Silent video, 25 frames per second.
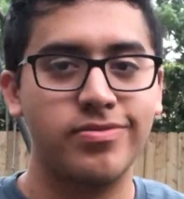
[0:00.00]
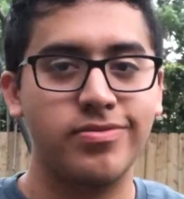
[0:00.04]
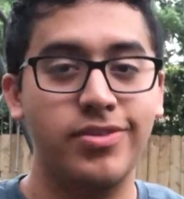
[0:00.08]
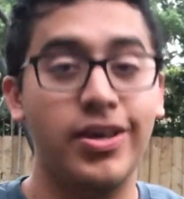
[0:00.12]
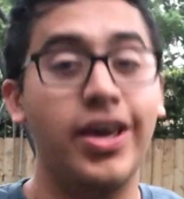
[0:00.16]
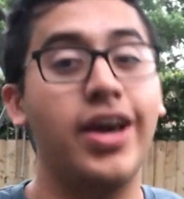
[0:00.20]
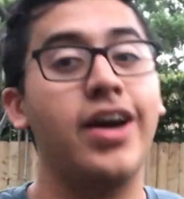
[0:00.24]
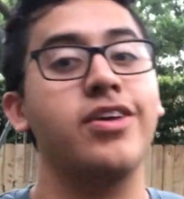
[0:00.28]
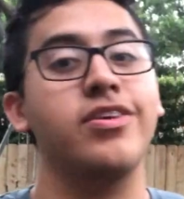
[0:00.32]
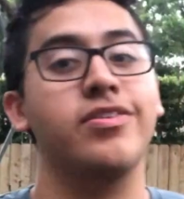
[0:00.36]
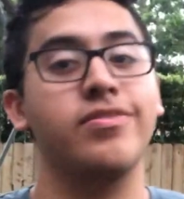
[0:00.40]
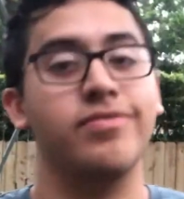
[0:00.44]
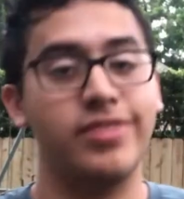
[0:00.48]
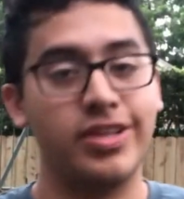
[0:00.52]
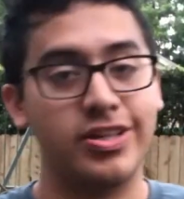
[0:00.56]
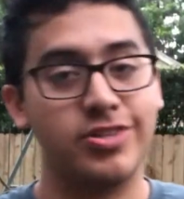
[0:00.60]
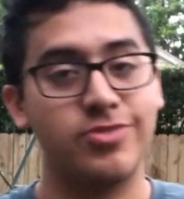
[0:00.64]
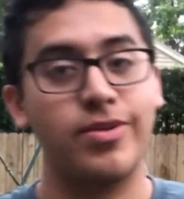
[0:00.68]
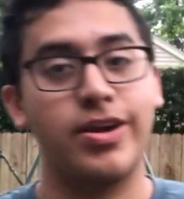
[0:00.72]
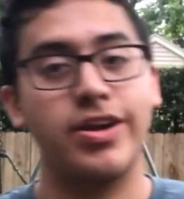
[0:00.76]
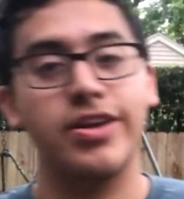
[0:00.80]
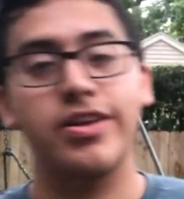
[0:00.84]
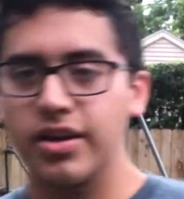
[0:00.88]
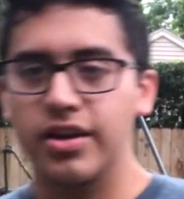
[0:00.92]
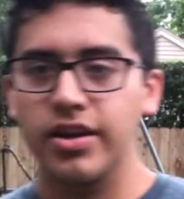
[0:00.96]
Yeah, that's
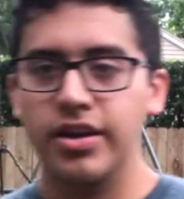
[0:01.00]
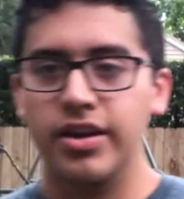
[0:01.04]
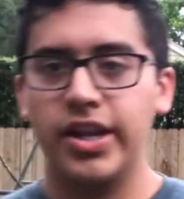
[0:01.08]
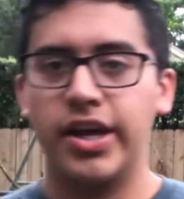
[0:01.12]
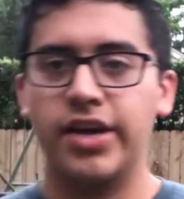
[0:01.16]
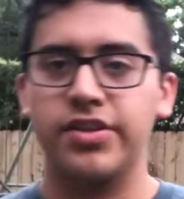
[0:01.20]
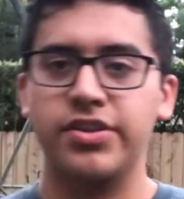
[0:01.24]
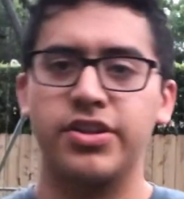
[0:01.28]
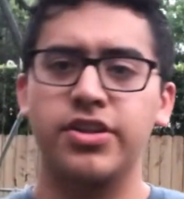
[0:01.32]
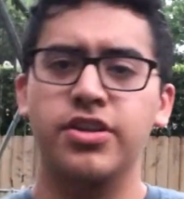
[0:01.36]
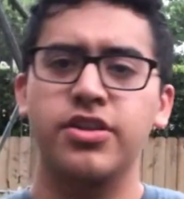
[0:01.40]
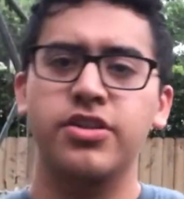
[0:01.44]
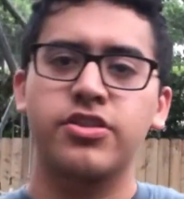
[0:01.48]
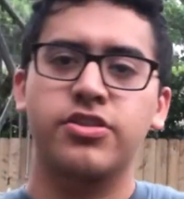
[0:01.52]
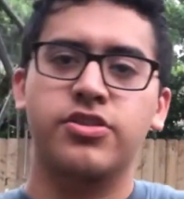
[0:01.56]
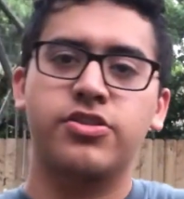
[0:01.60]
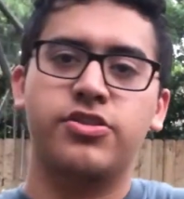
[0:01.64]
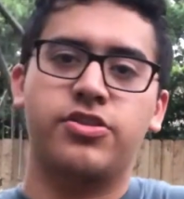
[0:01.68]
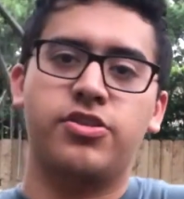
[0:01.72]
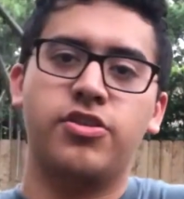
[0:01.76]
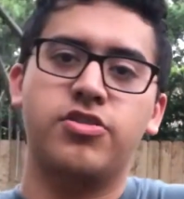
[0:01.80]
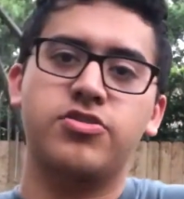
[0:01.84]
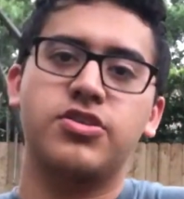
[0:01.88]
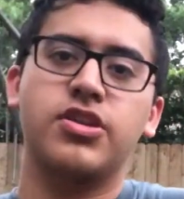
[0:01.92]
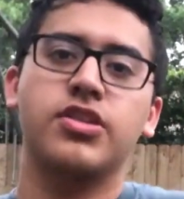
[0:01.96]
right. Now then,
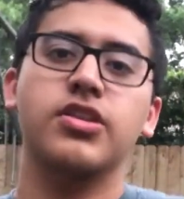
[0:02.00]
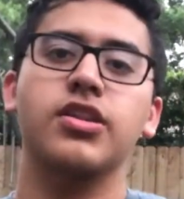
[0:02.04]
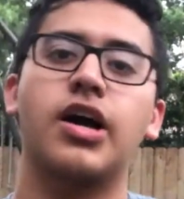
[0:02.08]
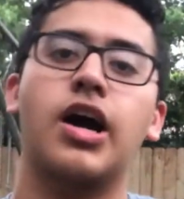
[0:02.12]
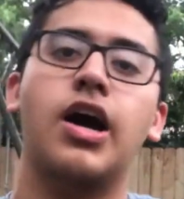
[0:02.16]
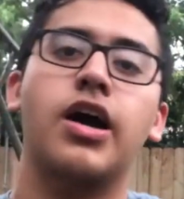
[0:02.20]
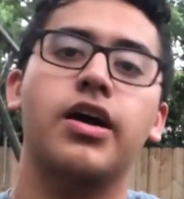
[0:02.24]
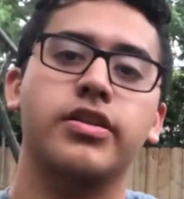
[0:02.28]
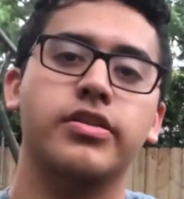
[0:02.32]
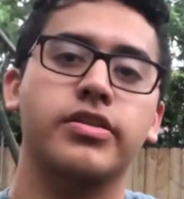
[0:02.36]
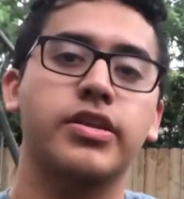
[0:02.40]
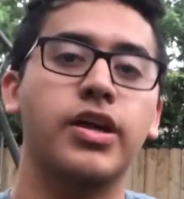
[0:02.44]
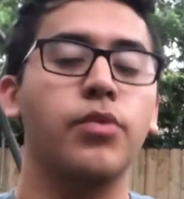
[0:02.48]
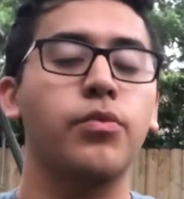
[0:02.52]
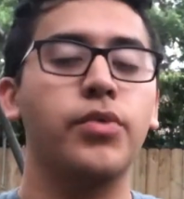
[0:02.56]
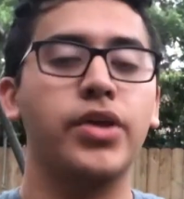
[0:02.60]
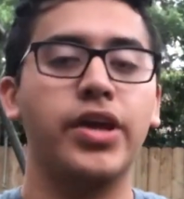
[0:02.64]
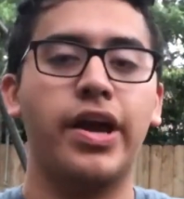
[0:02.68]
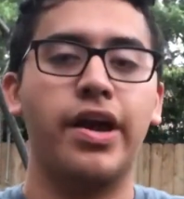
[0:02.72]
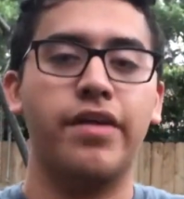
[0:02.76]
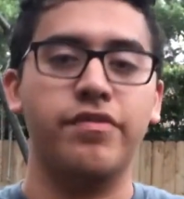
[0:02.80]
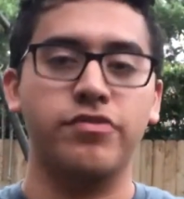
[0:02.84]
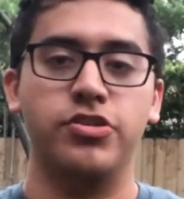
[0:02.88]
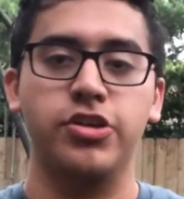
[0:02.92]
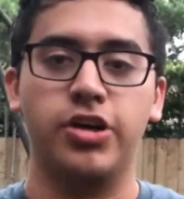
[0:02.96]
there's a lot that we
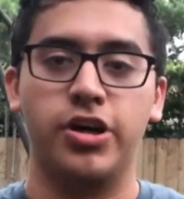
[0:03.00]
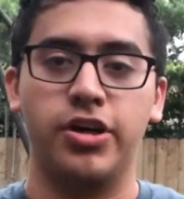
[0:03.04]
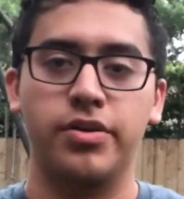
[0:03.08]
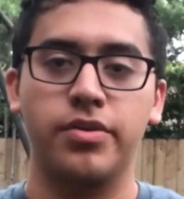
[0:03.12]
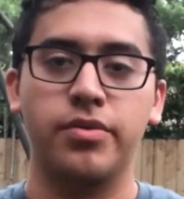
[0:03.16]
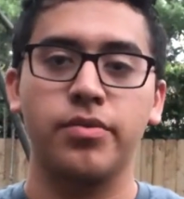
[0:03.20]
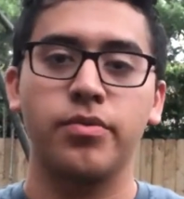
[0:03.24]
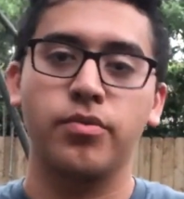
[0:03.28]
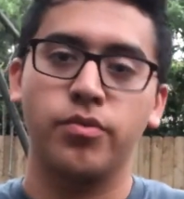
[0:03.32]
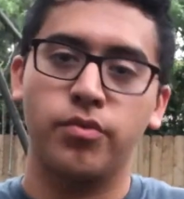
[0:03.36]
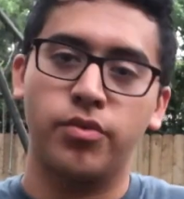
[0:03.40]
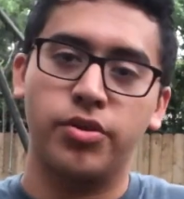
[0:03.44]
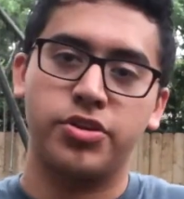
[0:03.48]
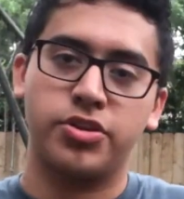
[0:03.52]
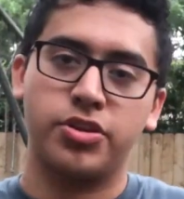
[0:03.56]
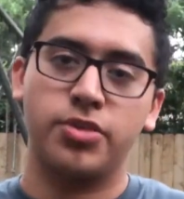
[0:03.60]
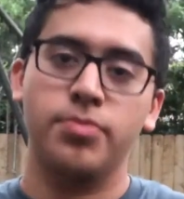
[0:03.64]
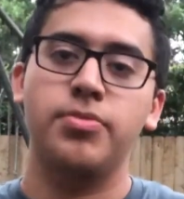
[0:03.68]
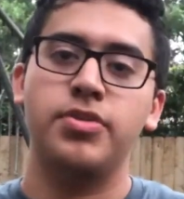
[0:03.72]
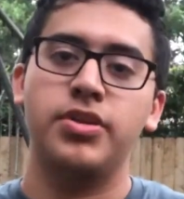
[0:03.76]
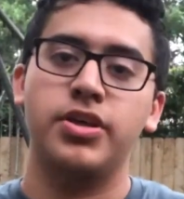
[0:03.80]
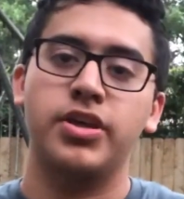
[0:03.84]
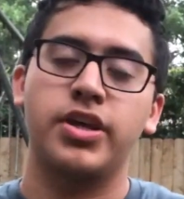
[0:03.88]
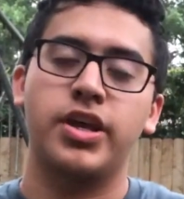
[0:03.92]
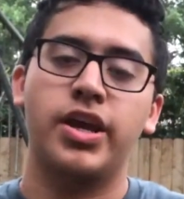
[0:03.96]
have done with
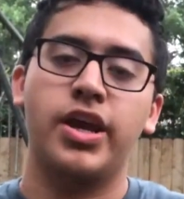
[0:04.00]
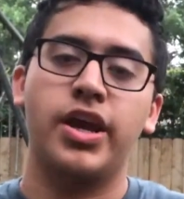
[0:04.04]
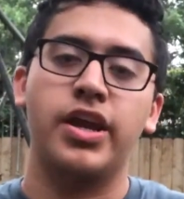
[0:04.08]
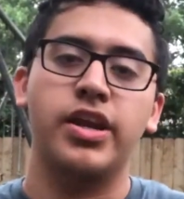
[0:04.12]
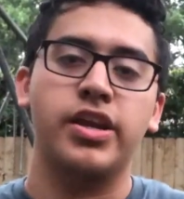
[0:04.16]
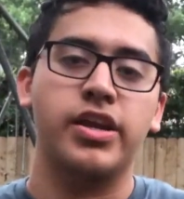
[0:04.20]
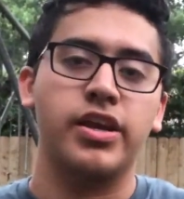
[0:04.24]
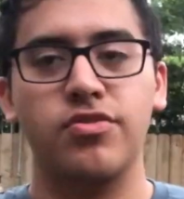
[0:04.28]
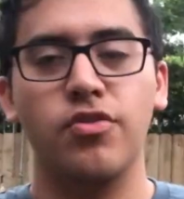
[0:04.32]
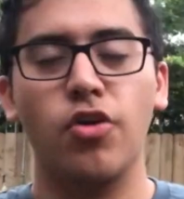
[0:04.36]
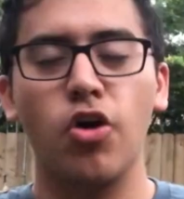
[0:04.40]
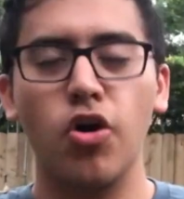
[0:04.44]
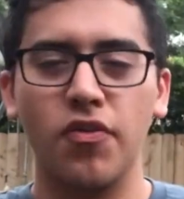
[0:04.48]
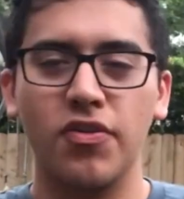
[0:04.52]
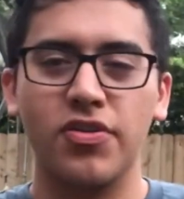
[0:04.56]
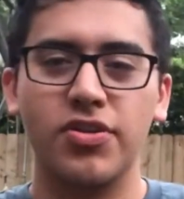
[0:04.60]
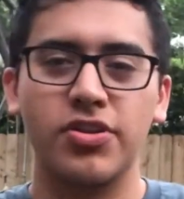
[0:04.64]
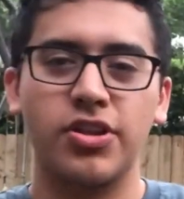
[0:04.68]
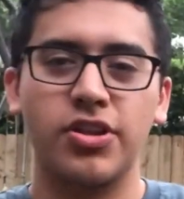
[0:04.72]
communicating over